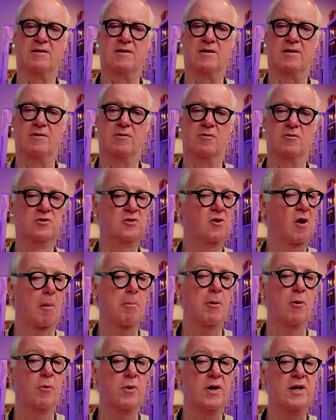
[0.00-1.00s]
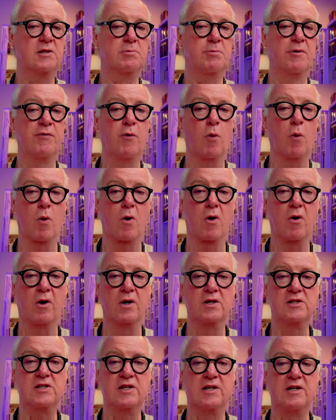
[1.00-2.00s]
It was a couple of weeks before,
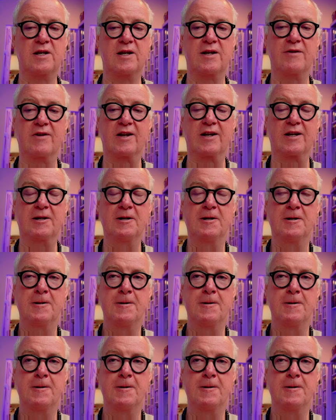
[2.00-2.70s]
honestly, leaving.